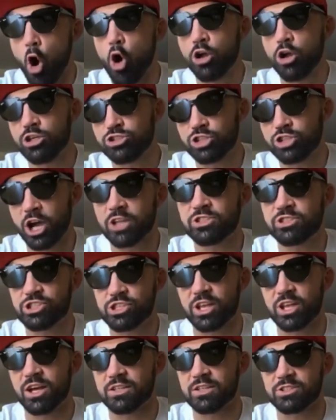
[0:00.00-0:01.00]
oh, he
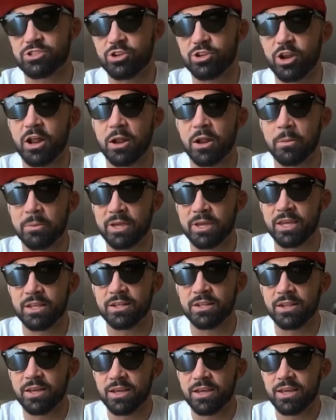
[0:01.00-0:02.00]
touched us. You know what I mean?